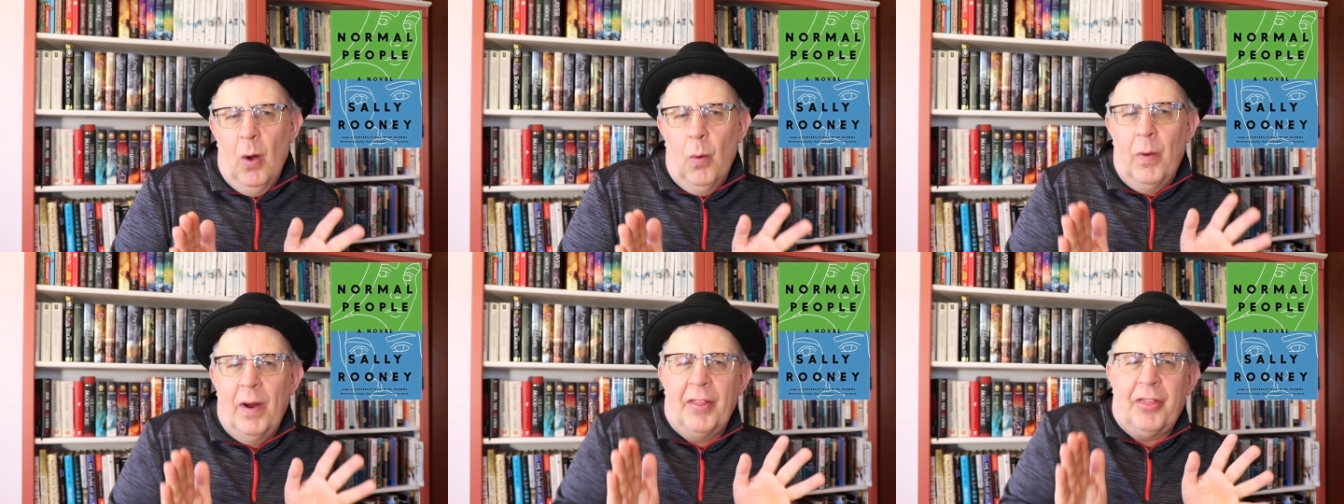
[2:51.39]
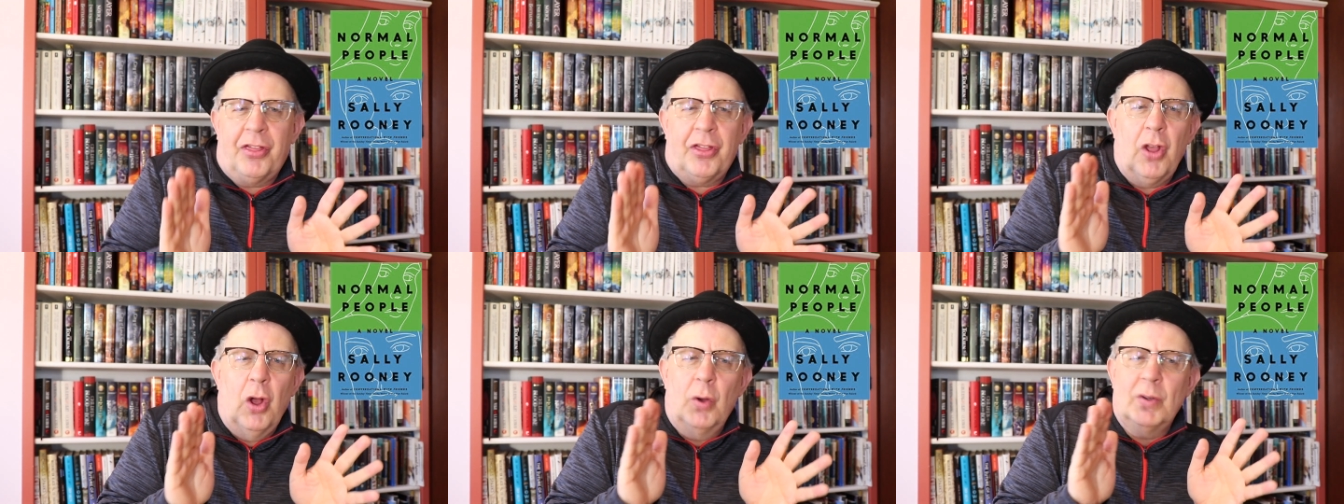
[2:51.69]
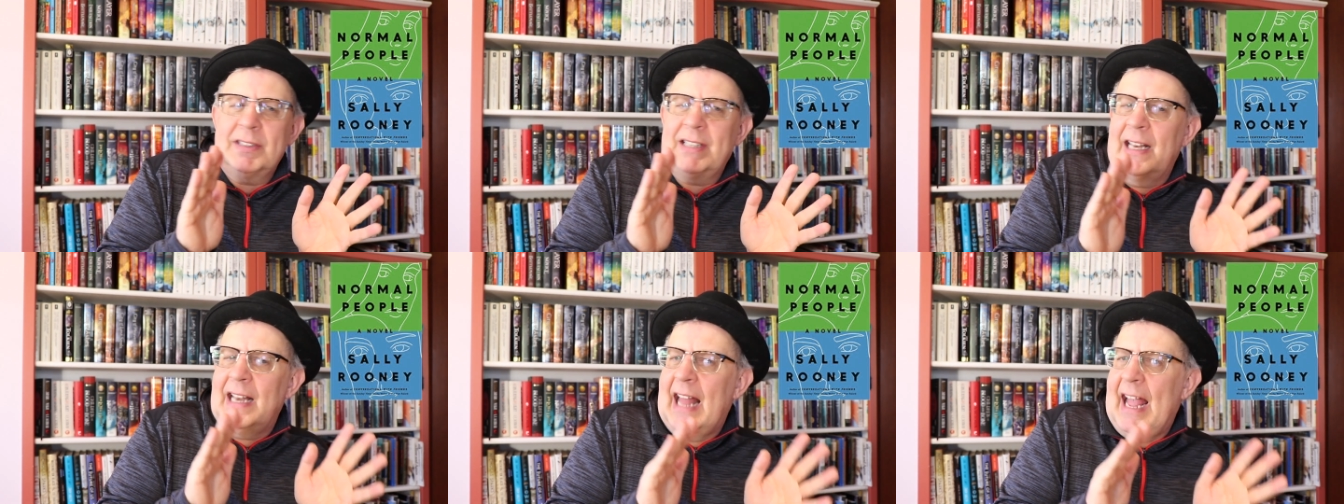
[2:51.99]
with
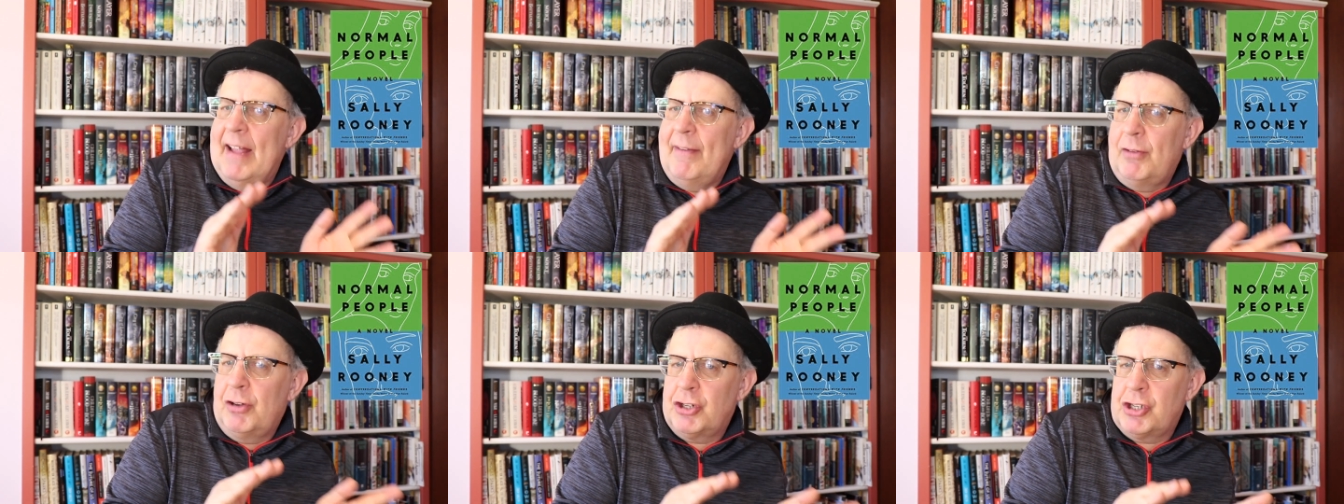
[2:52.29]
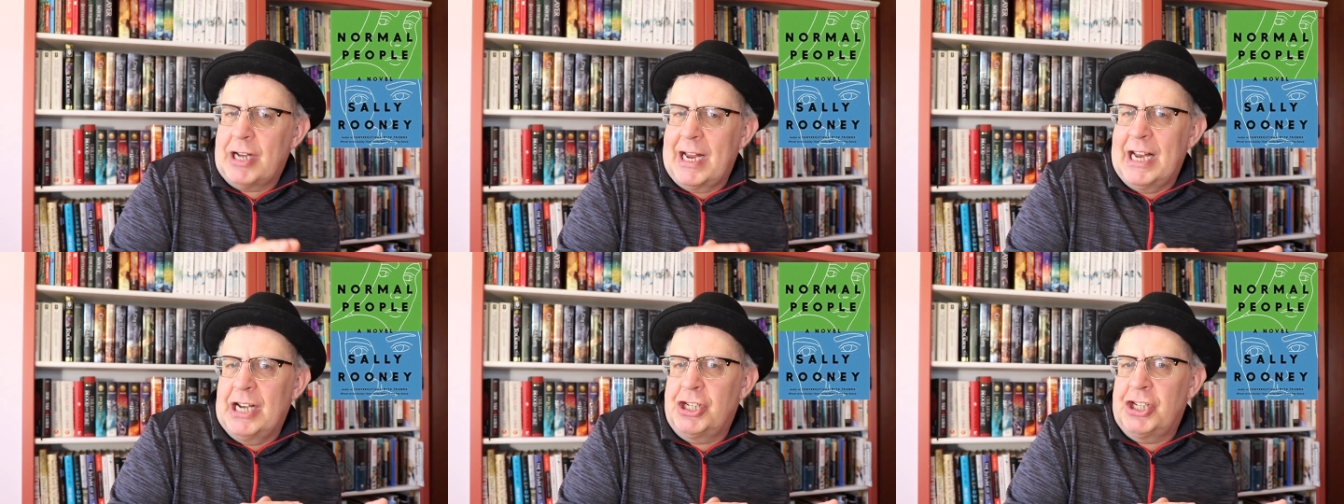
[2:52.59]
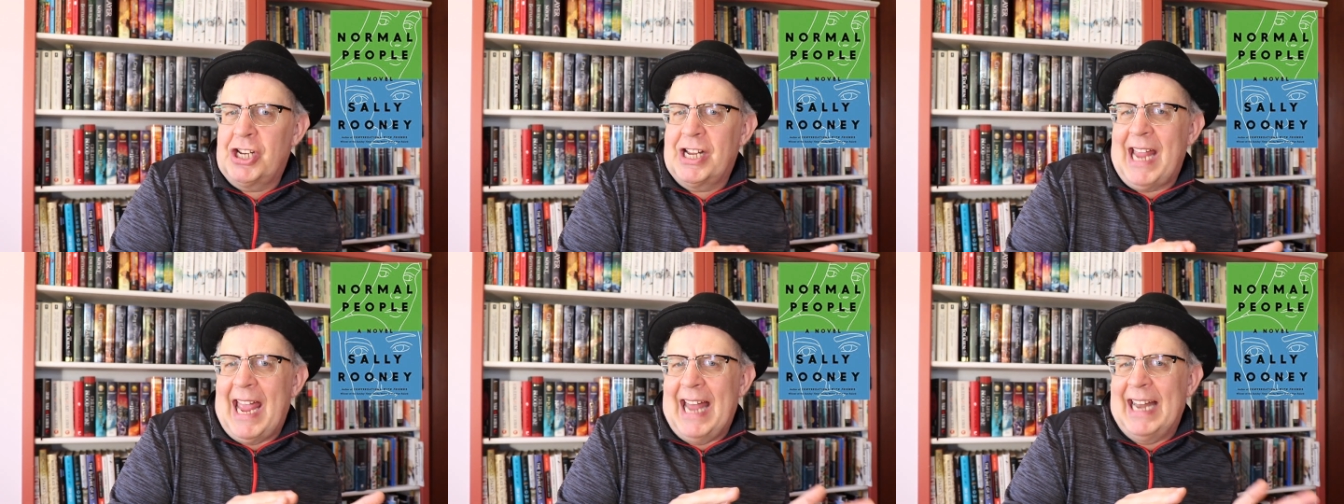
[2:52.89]
those
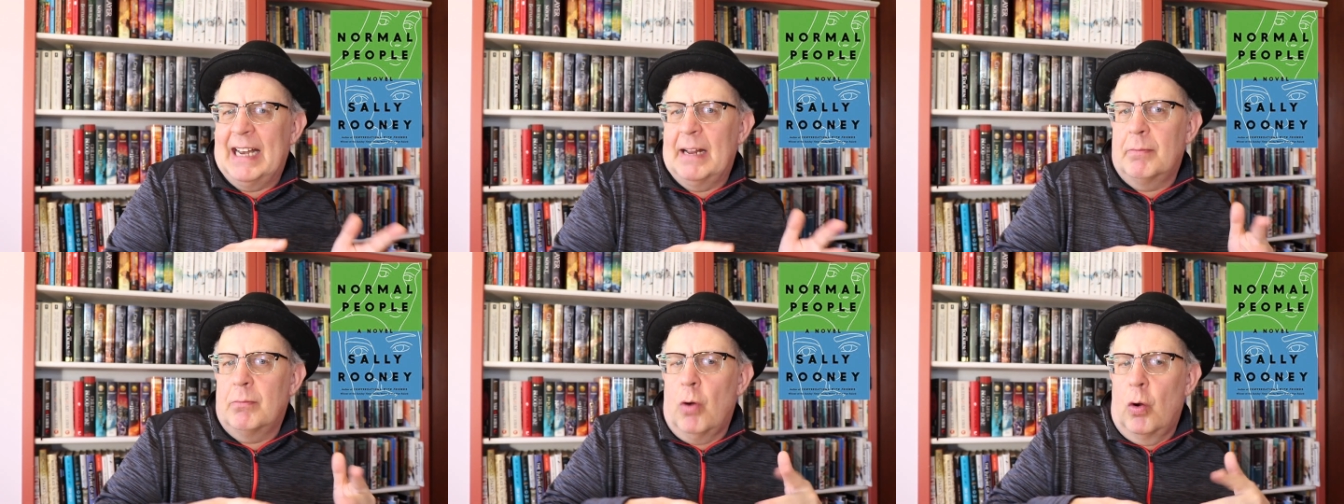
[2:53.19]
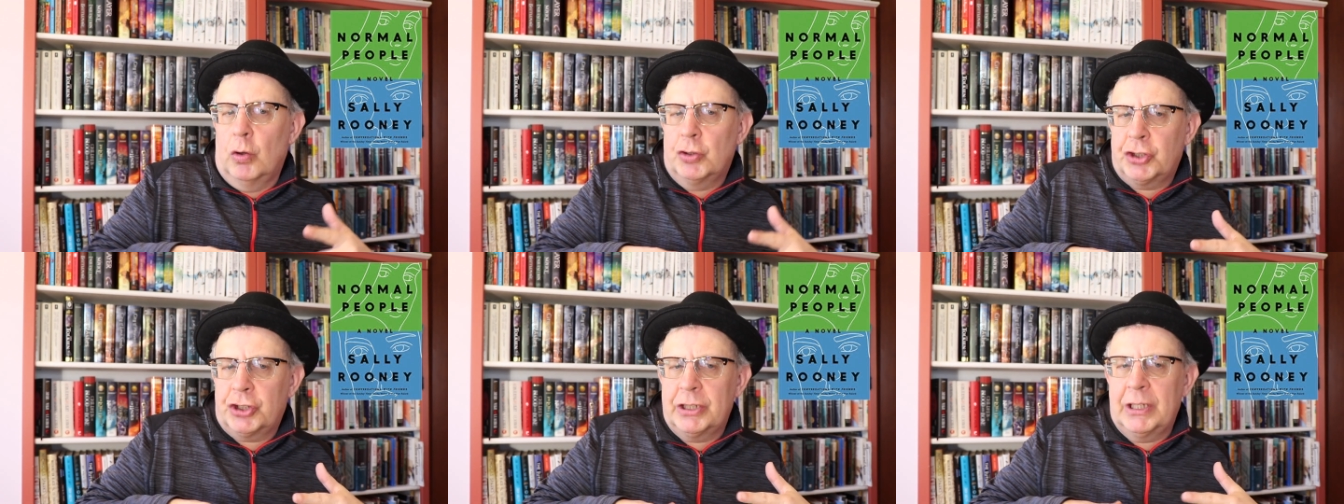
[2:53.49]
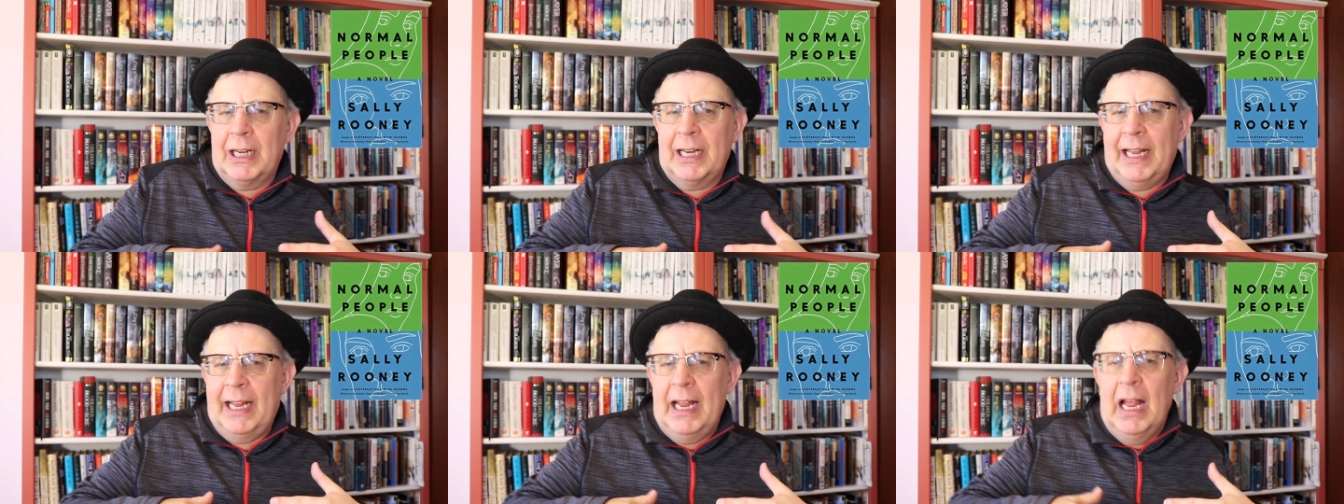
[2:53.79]
life-changing and
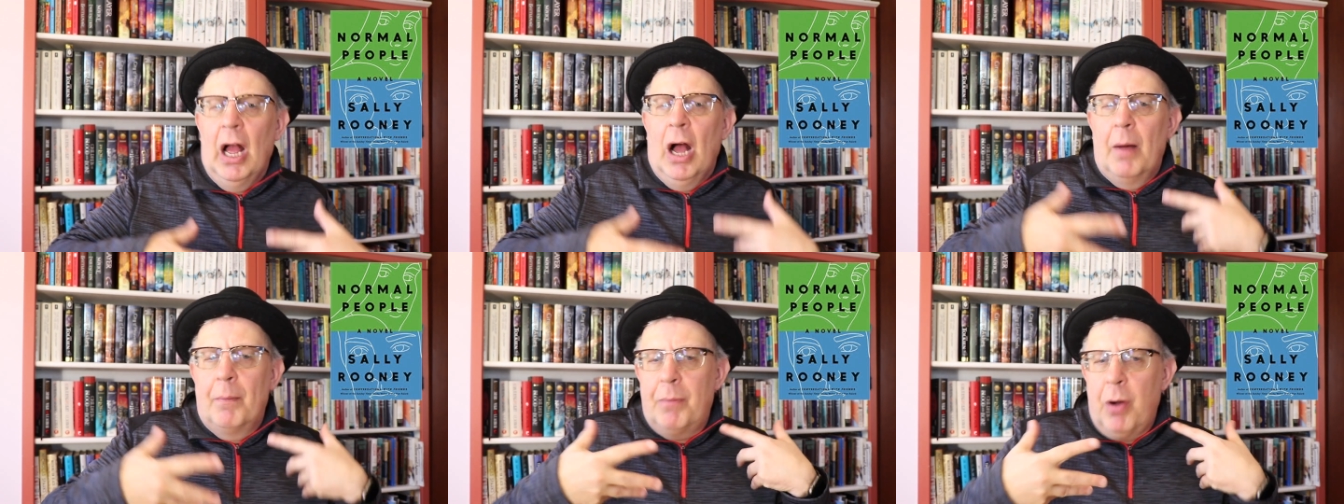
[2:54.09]
emotionally